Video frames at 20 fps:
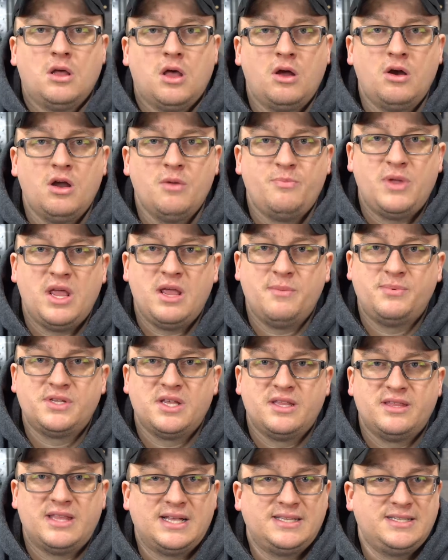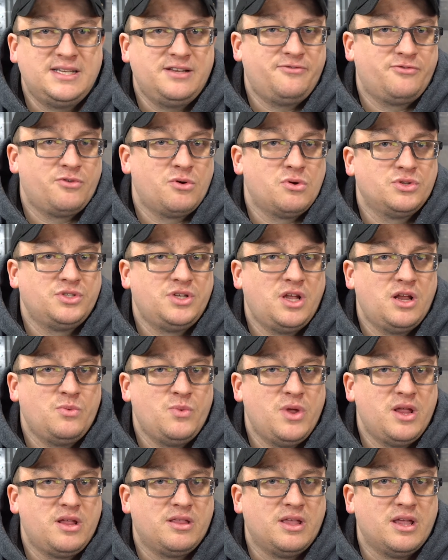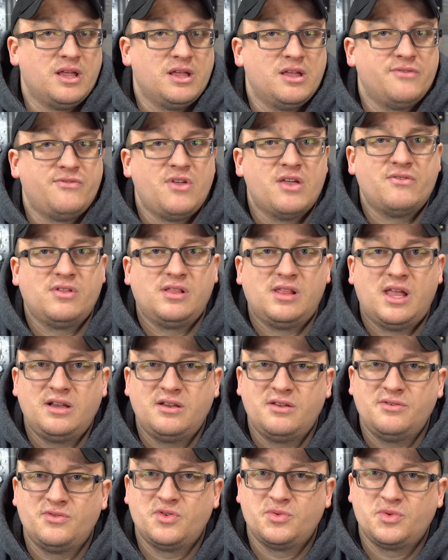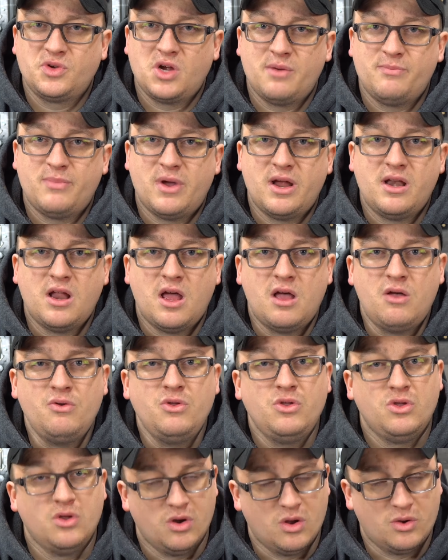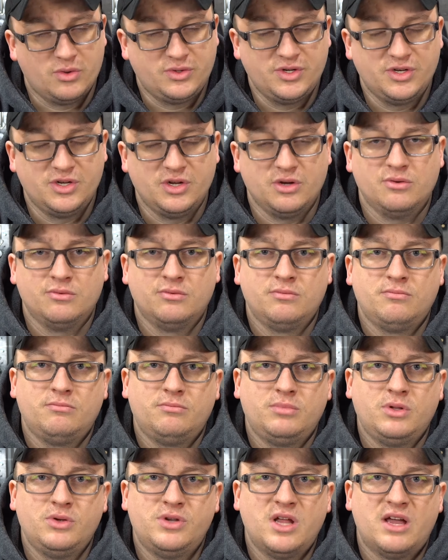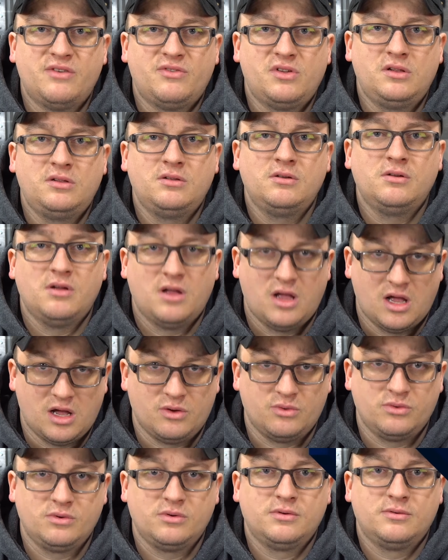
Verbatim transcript: Alright peeps, that's it for OCN Weekly. If you haven't liked and subscribed by now, you know what to do. Blue Devil, out.